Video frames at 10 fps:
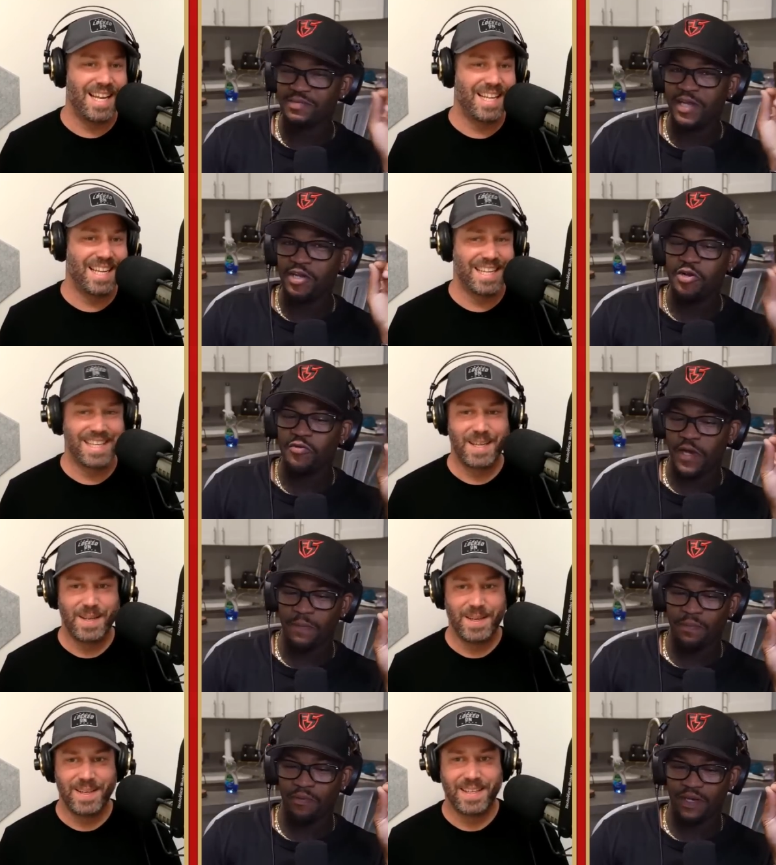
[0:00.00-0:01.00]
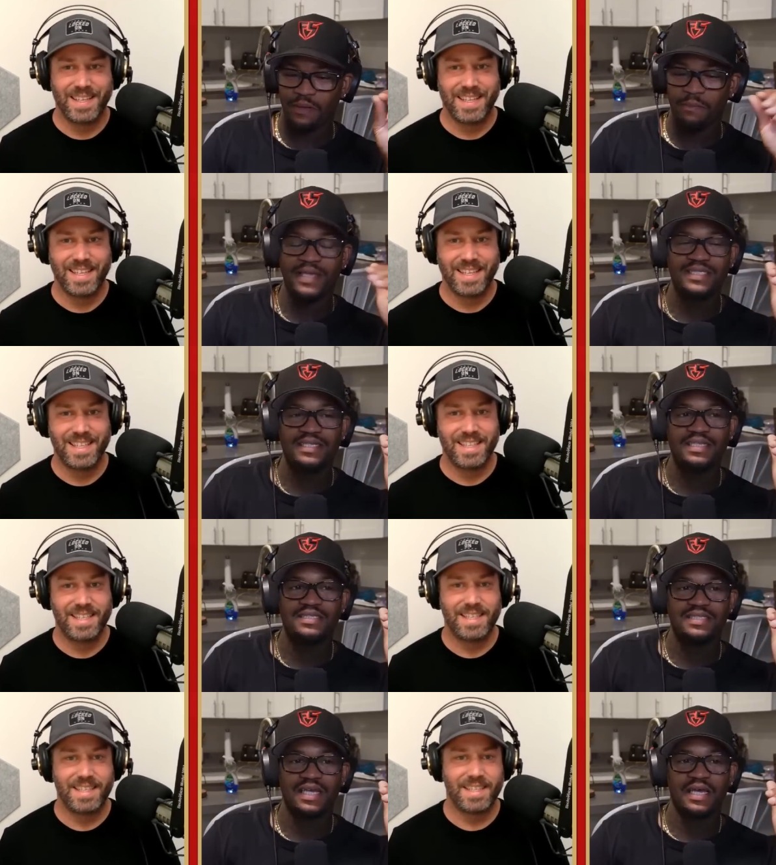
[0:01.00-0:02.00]
Speaker 1: made a great point, basically
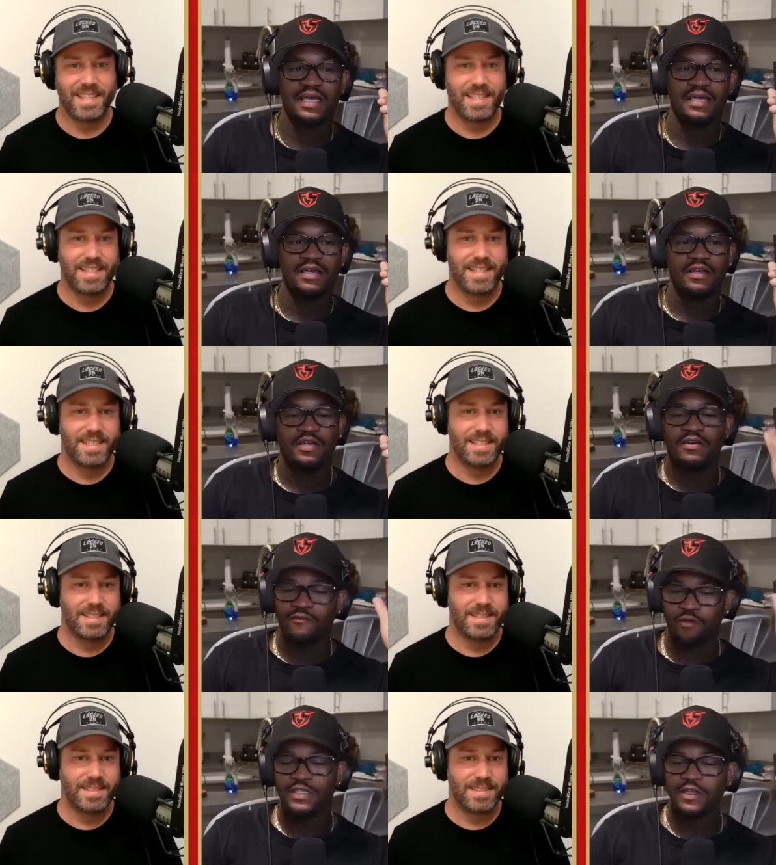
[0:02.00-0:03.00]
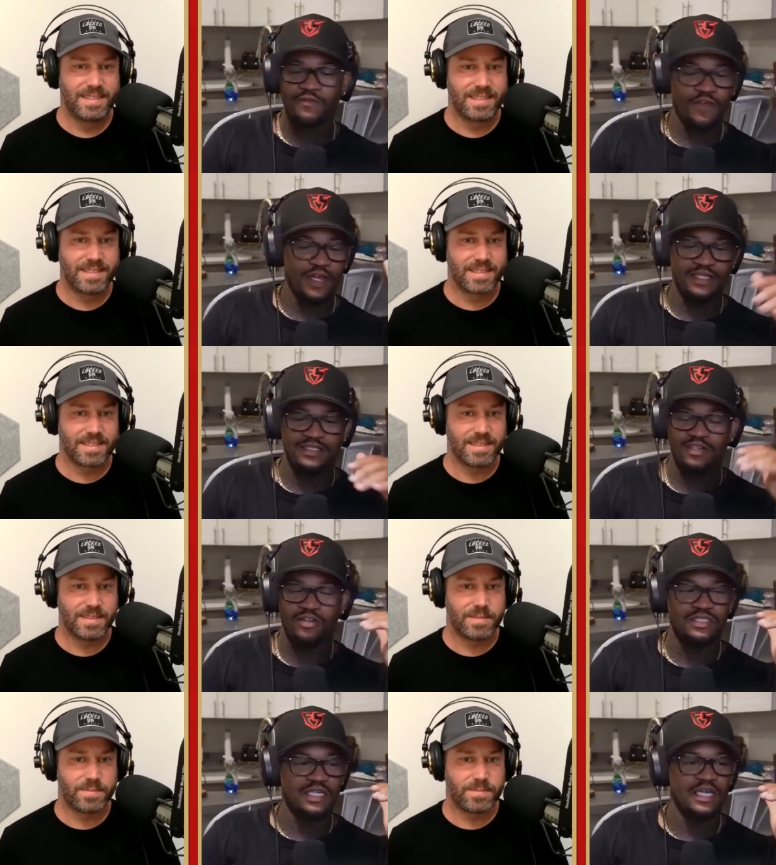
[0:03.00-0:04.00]
saying 49er fans are
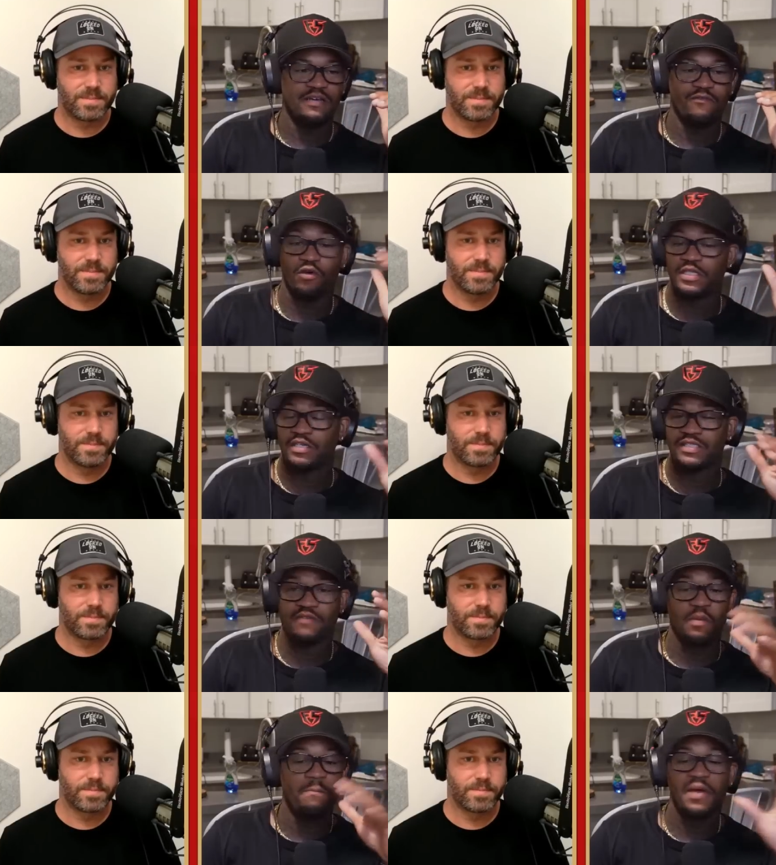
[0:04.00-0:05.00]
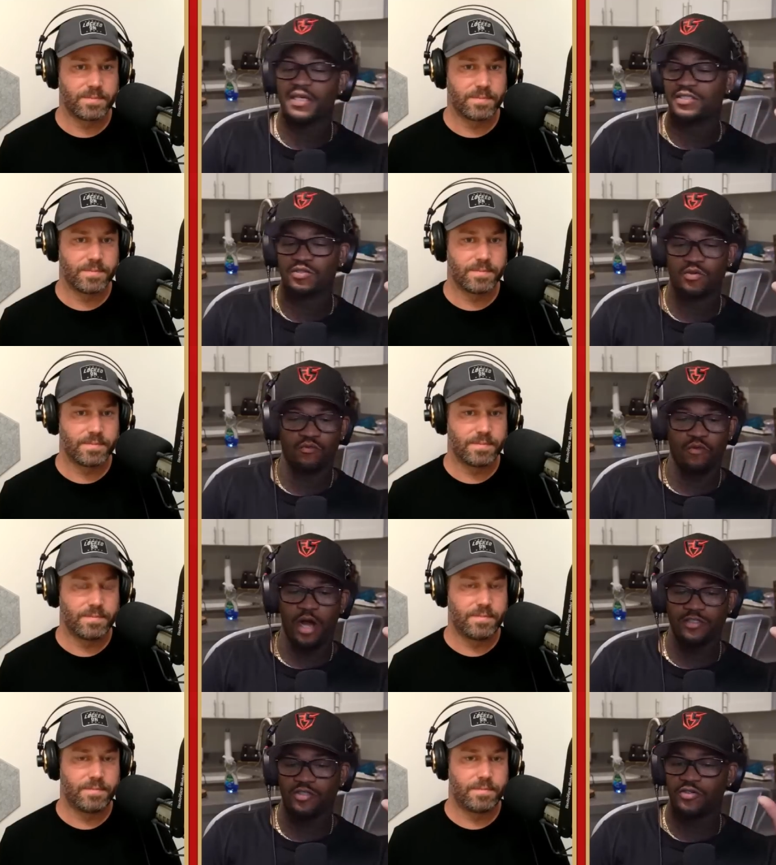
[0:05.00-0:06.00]
saying 49ers have the best
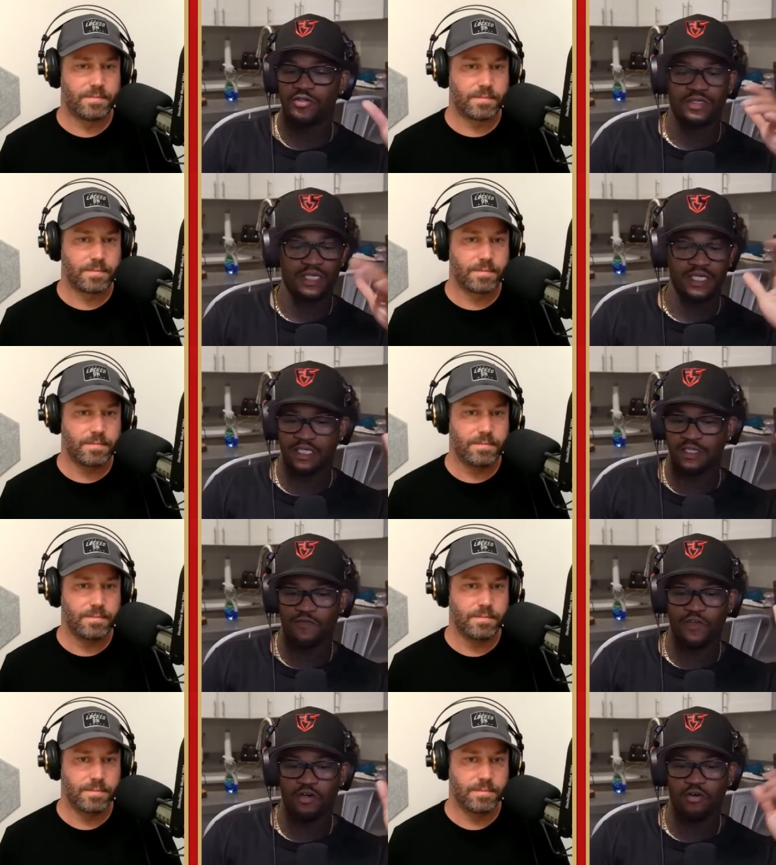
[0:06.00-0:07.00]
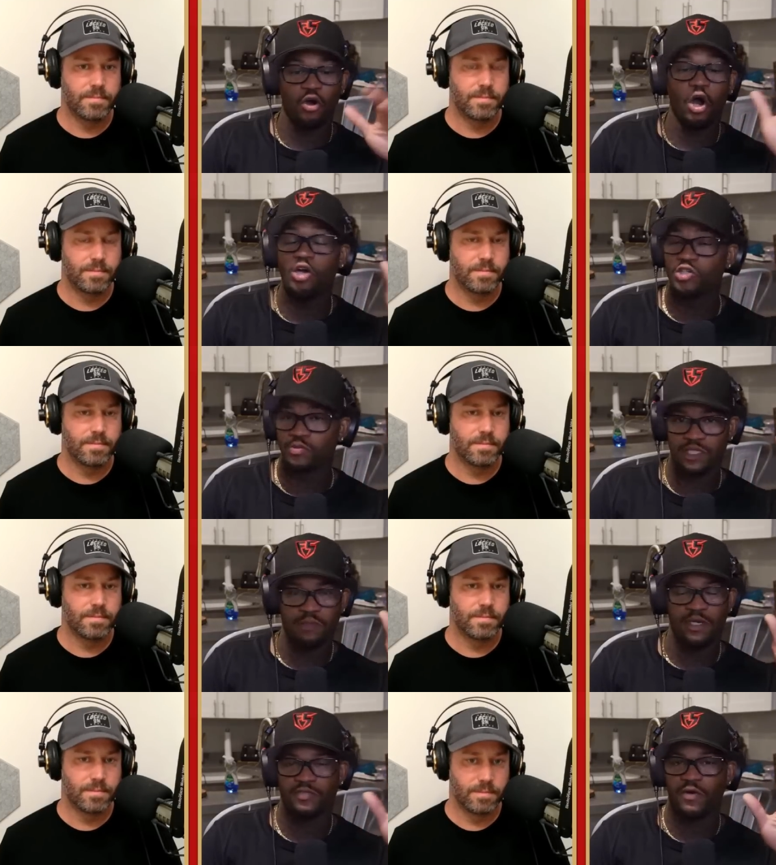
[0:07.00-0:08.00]
roster in the NFL or arguably the
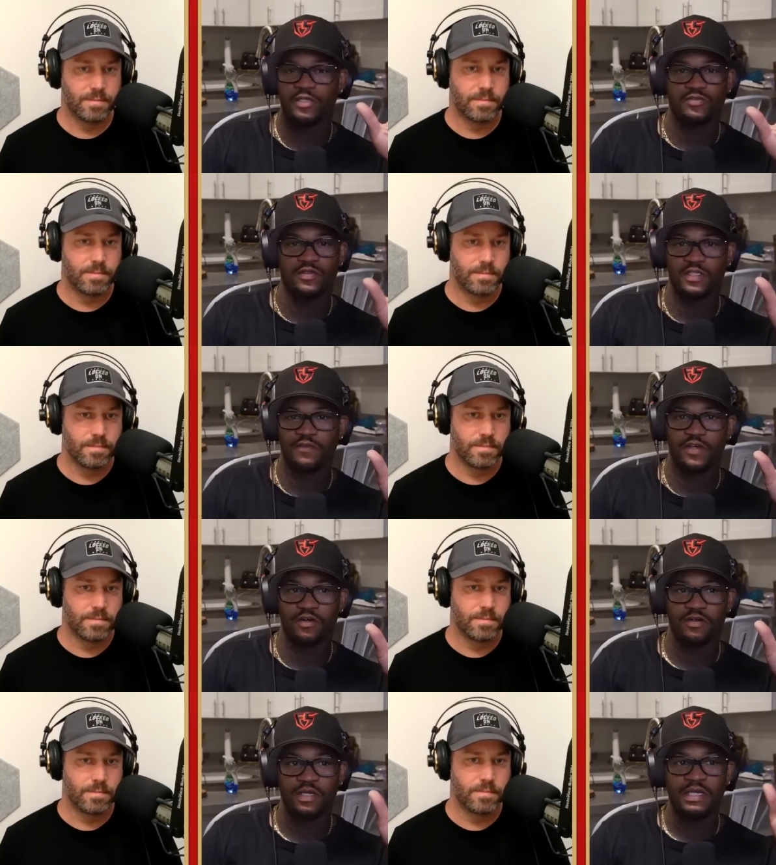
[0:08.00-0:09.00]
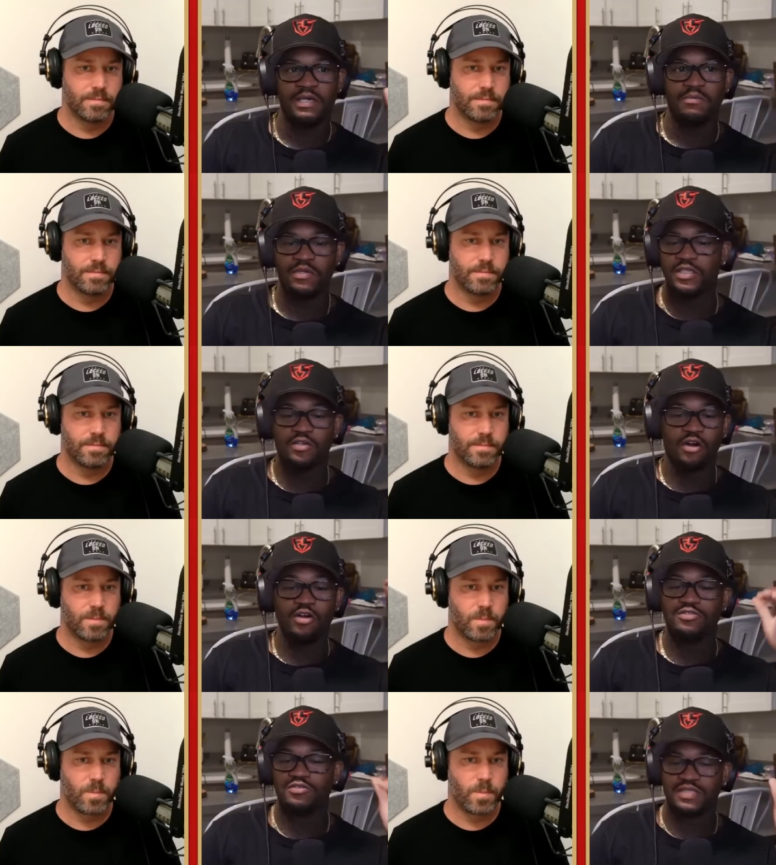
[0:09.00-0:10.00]
best roster in the NFL. But then they're
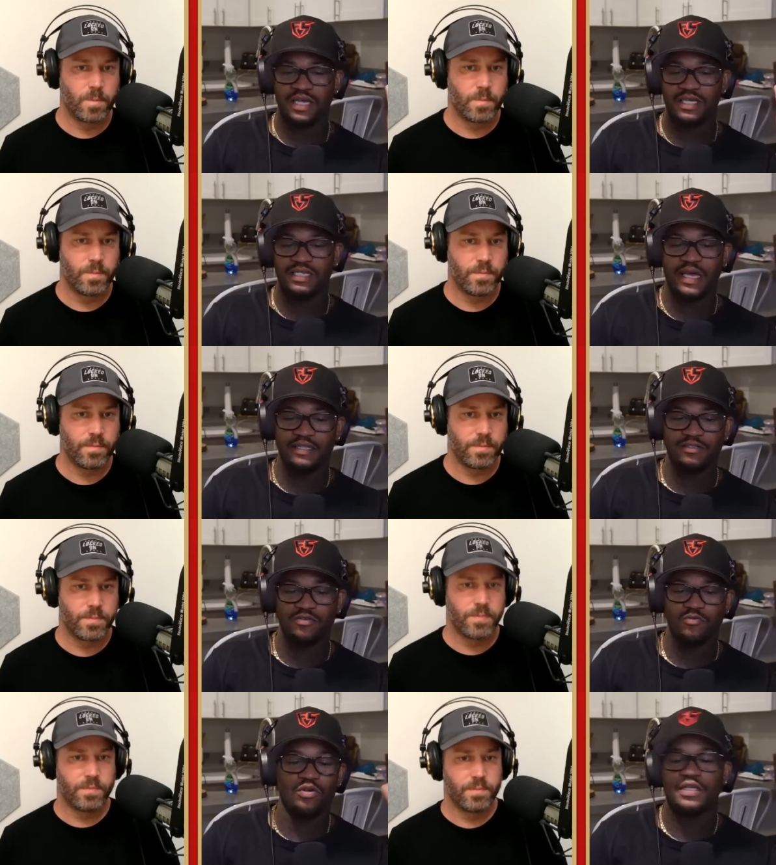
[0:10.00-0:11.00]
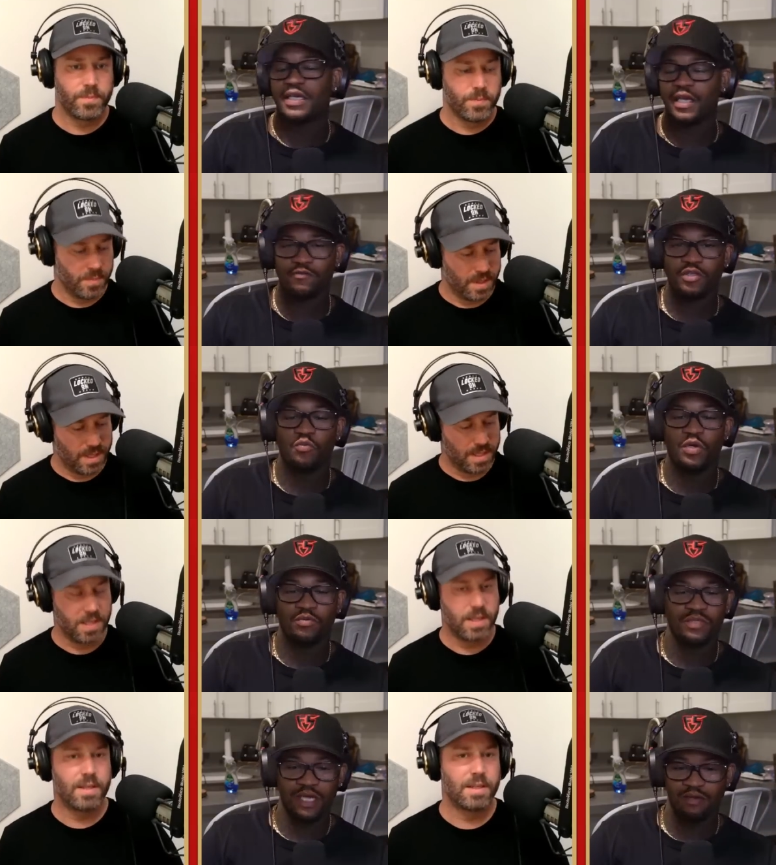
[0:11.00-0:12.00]
also saying that, well, they can't really win
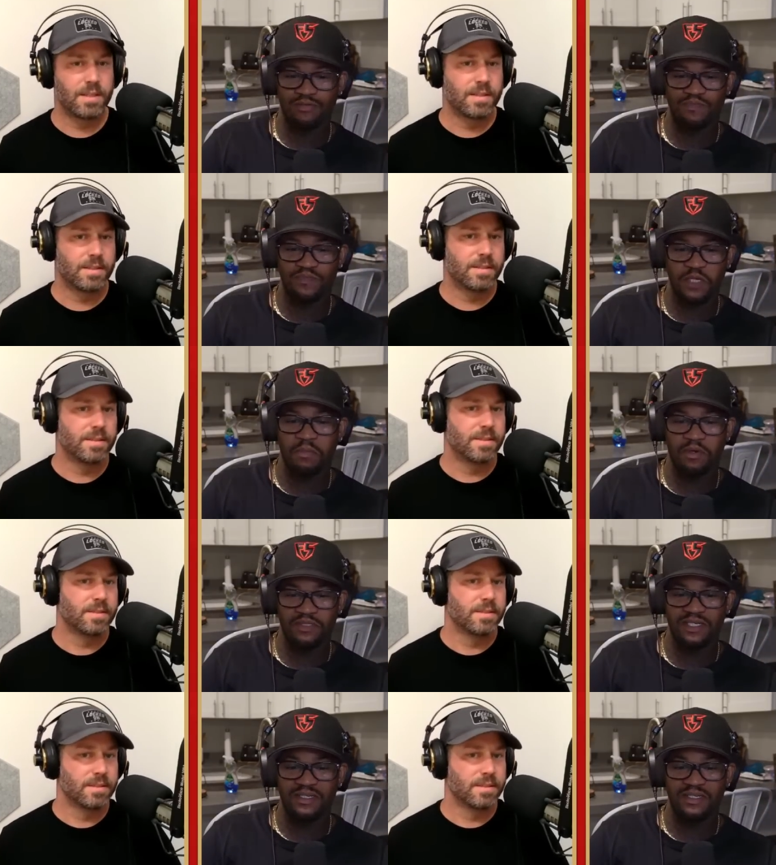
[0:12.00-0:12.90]
without Nick Bosa.